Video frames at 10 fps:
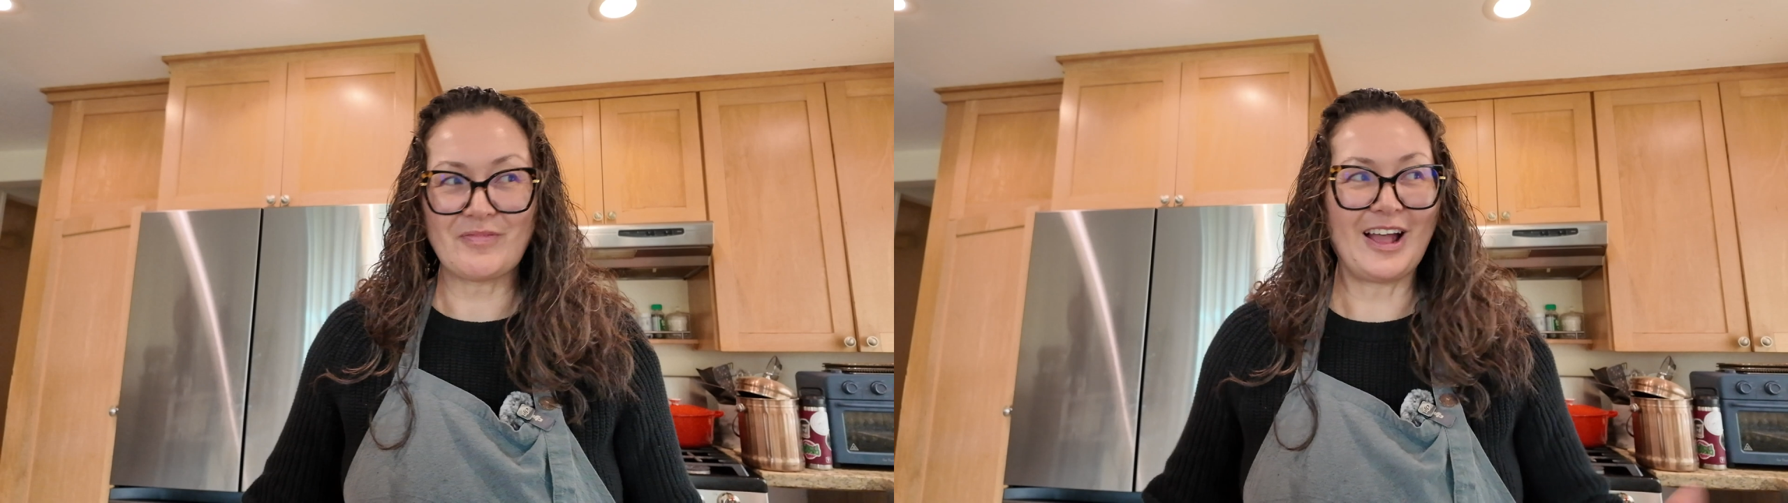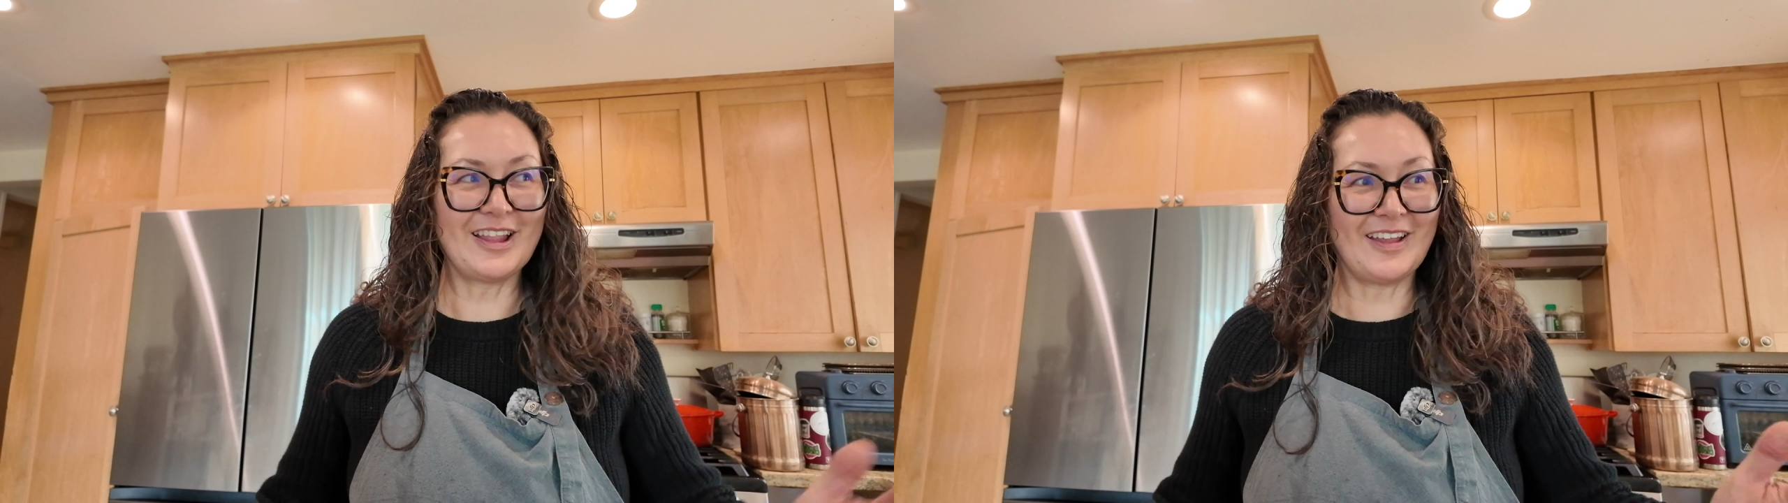
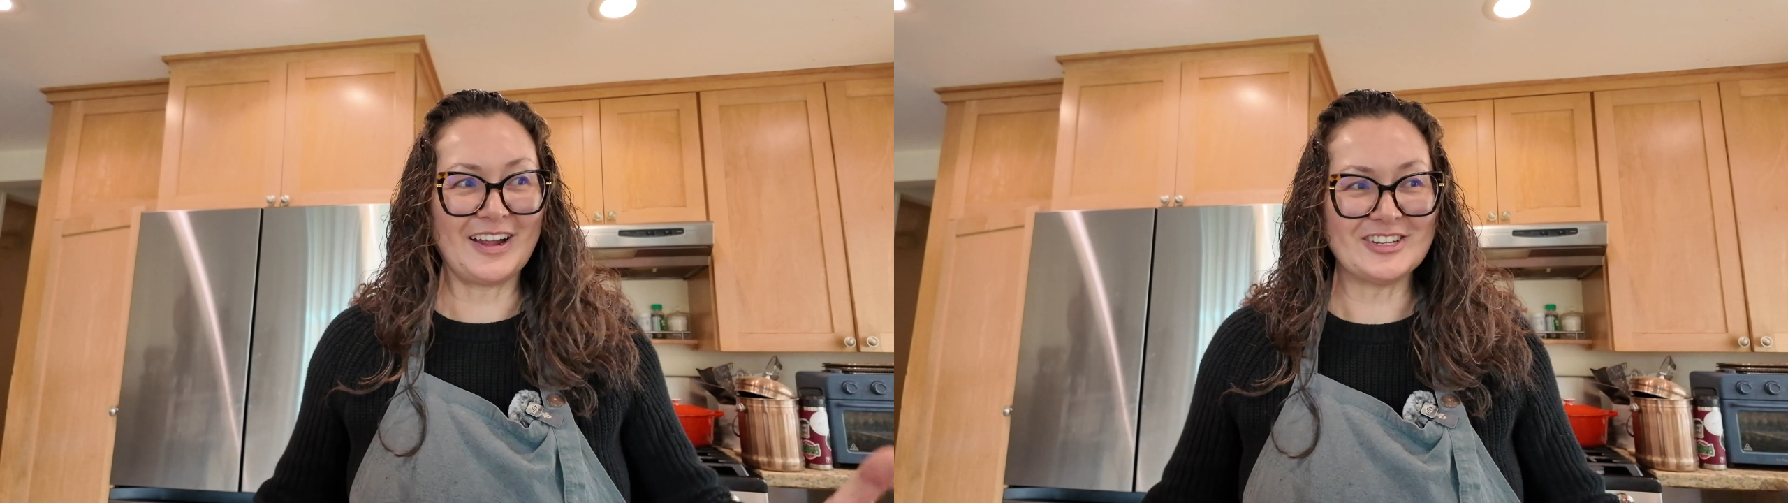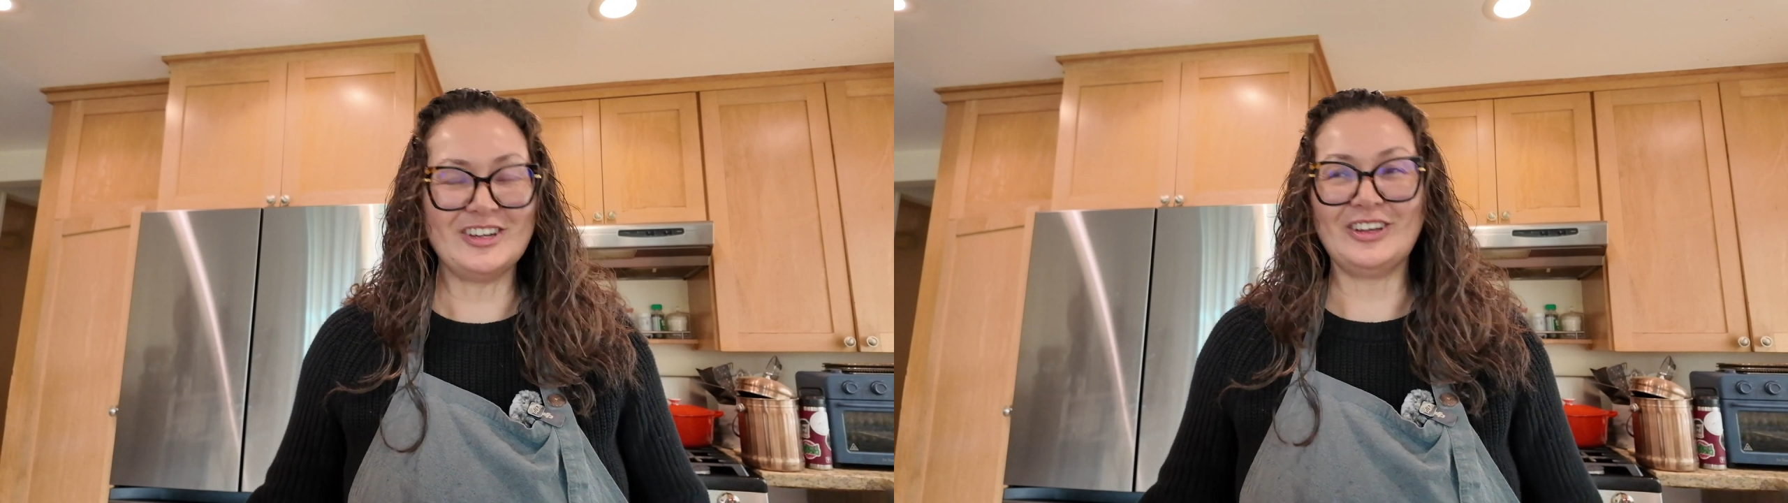a
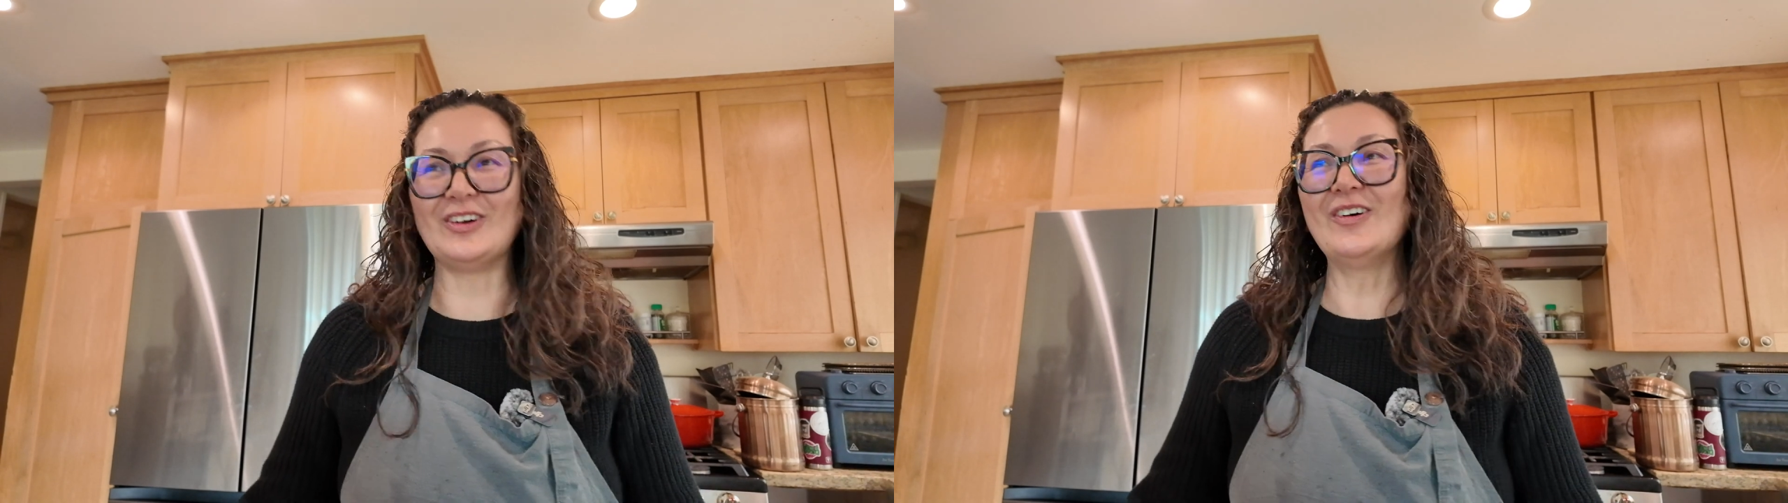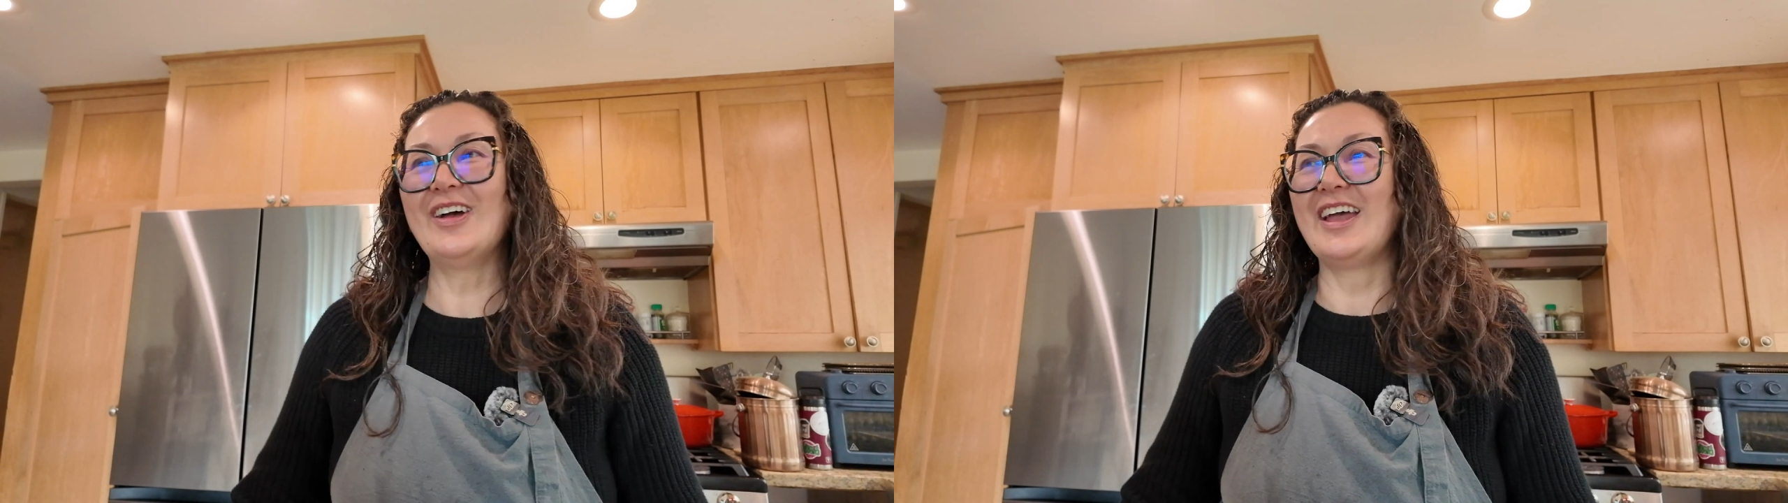lot to
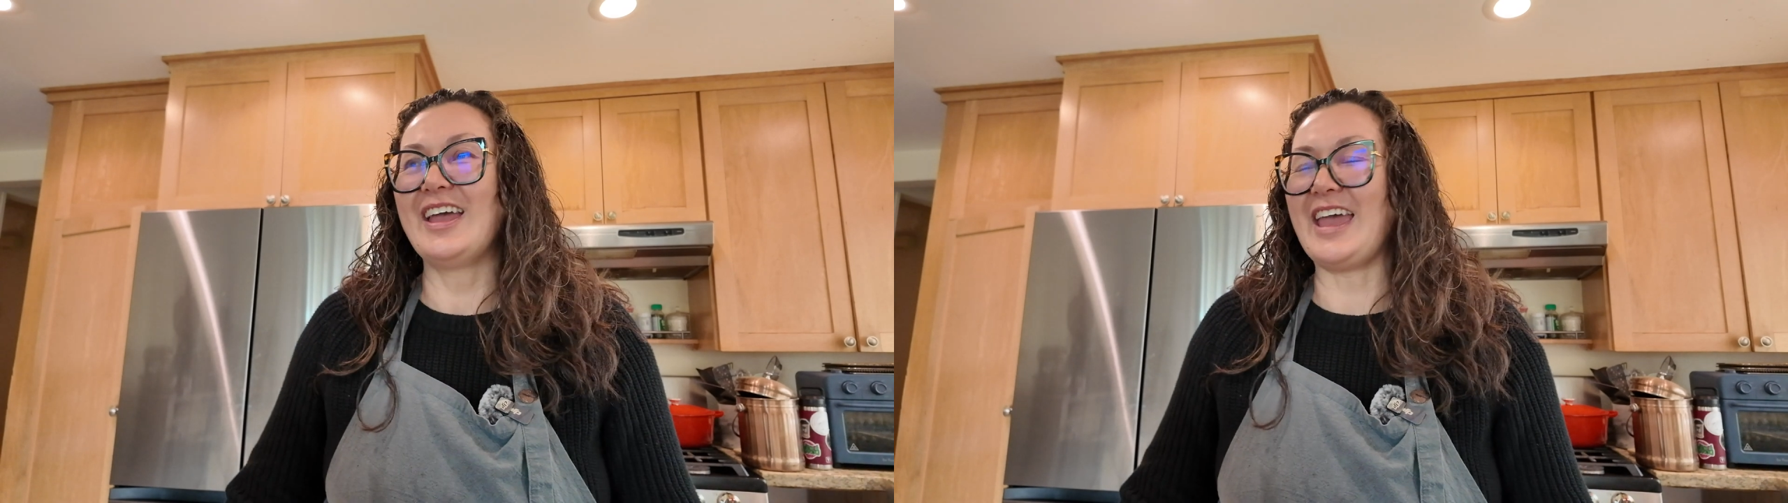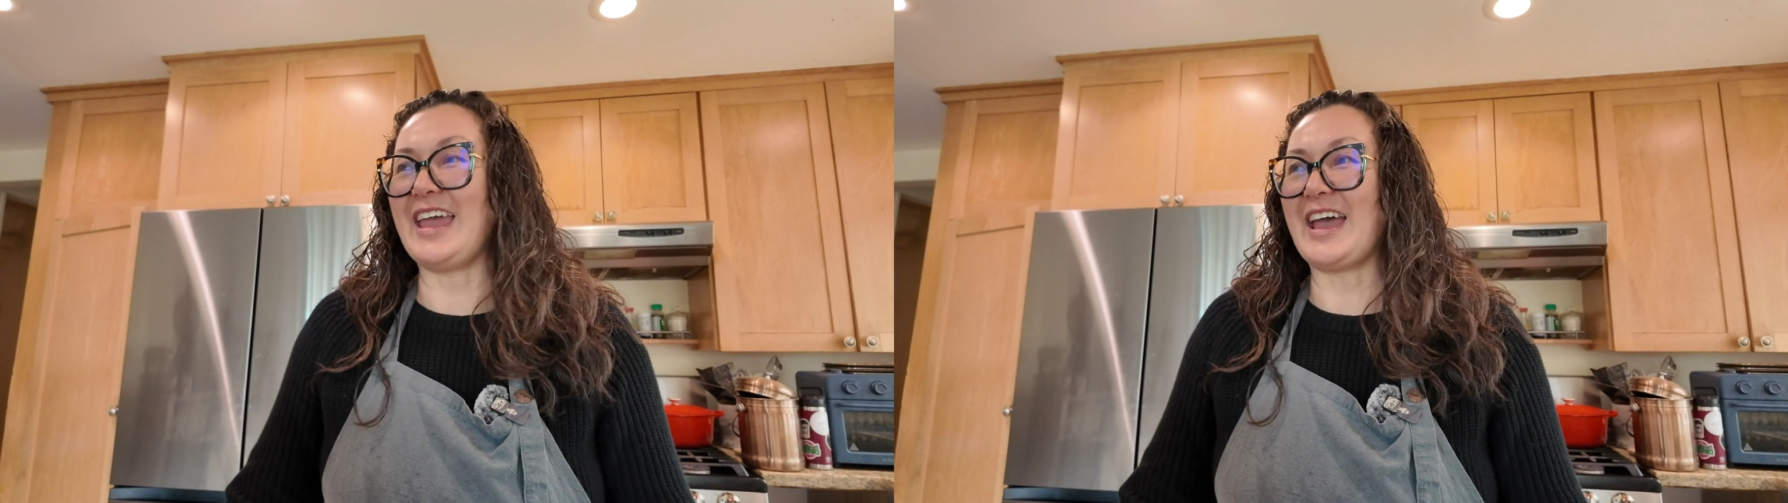do,
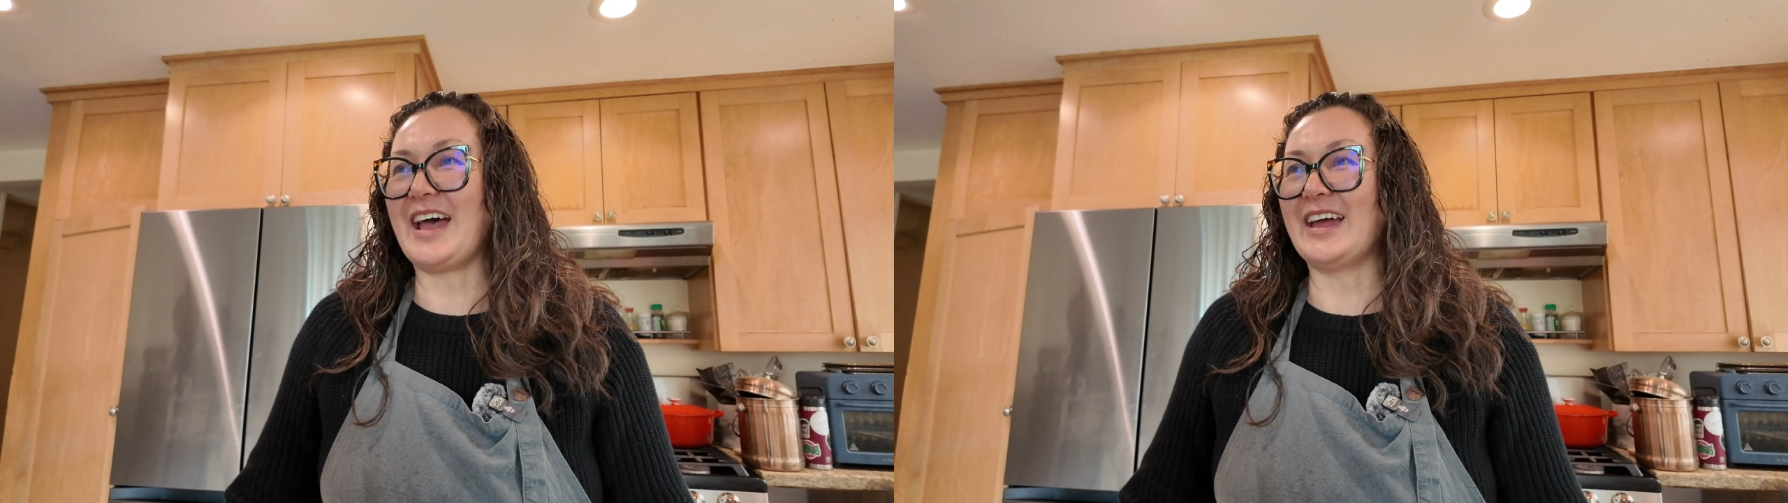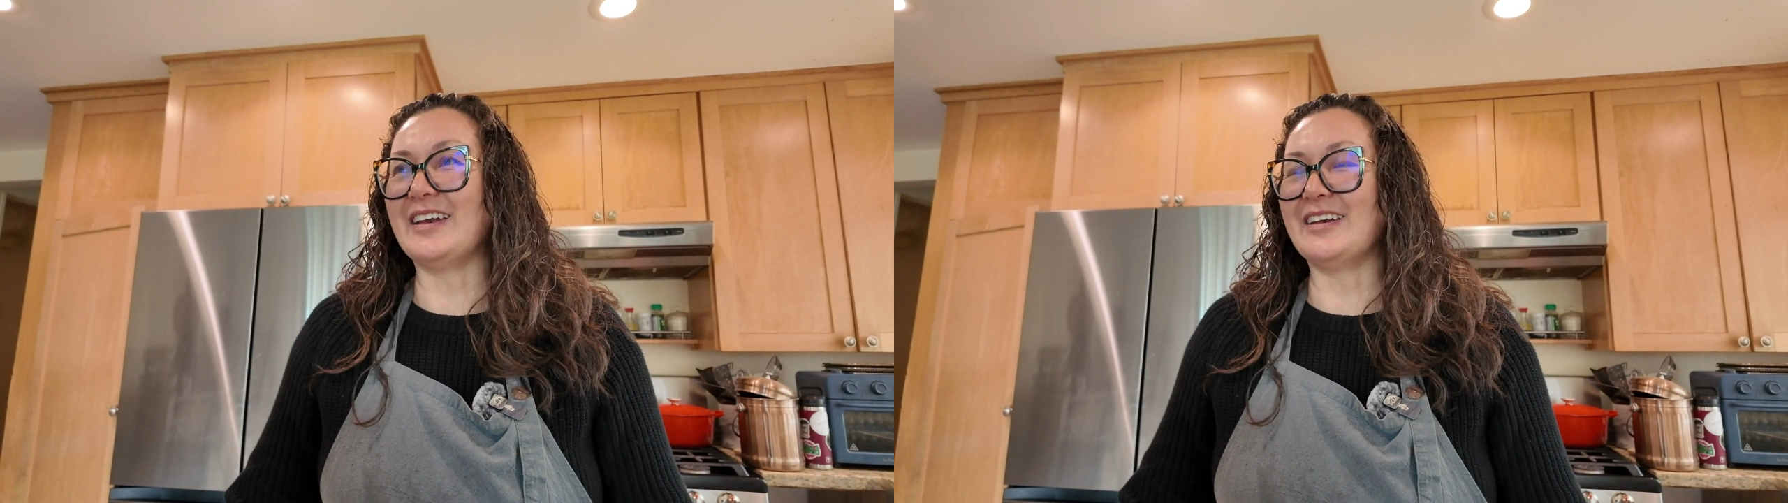
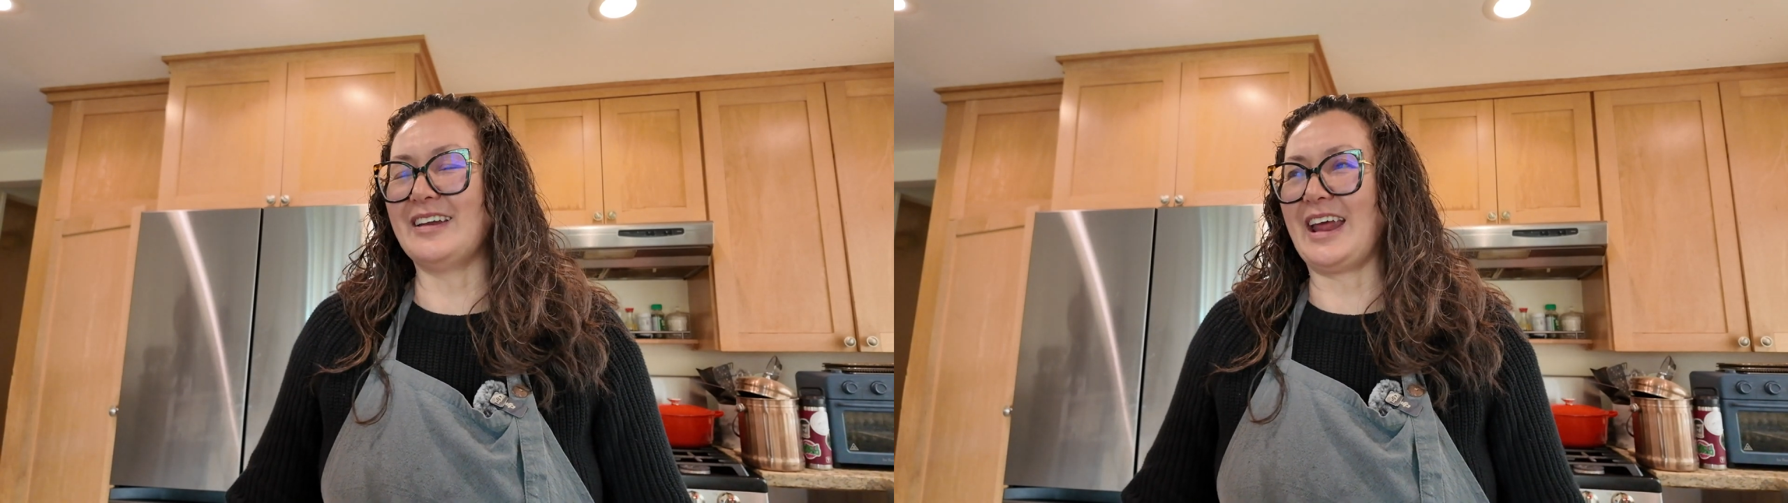and